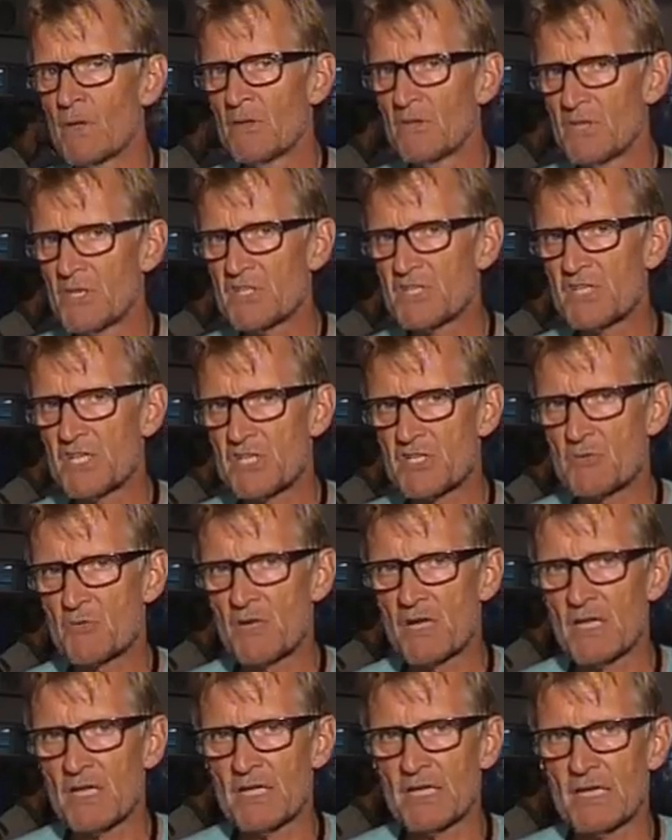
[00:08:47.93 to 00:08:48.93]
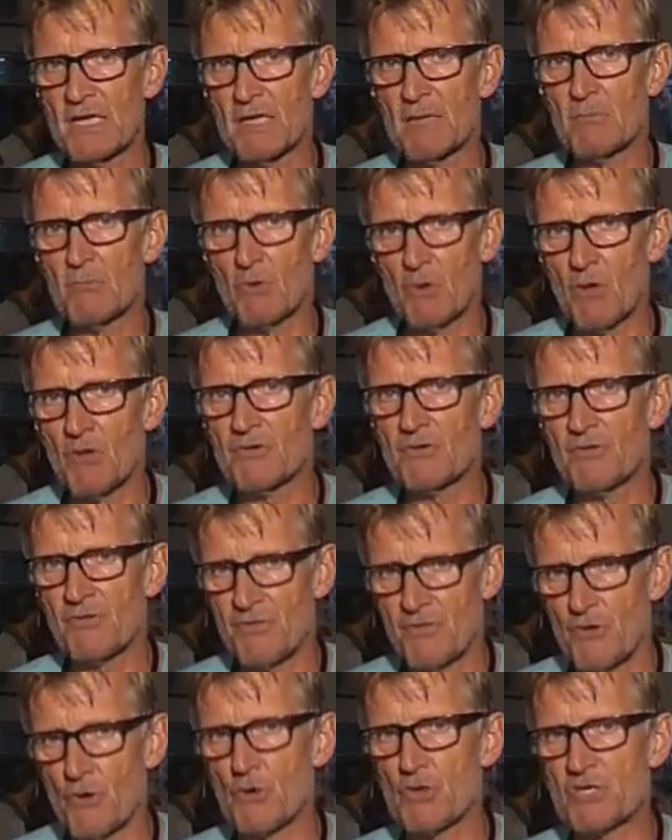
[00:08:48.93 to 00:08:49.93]
this Israeli
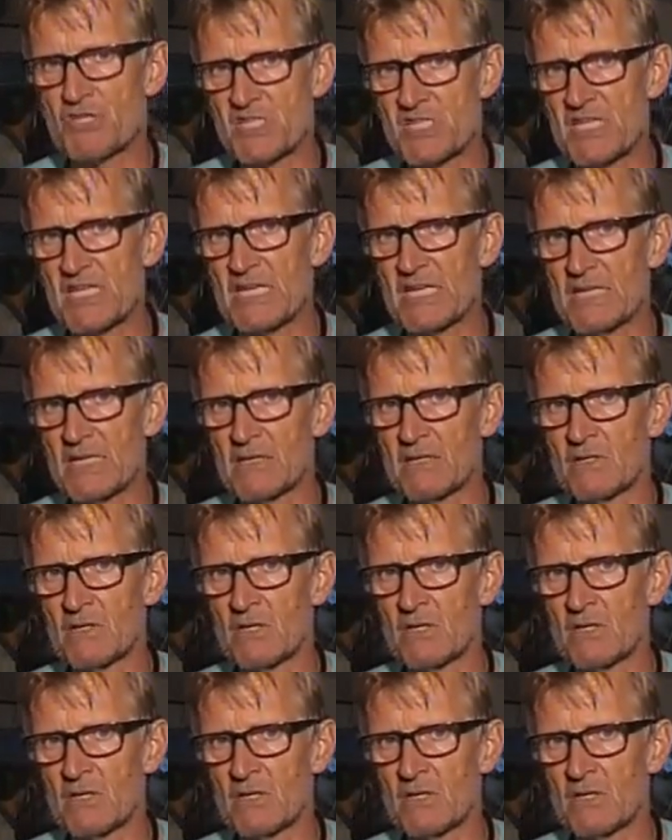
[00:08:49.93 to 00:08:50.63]
bloodthirsty,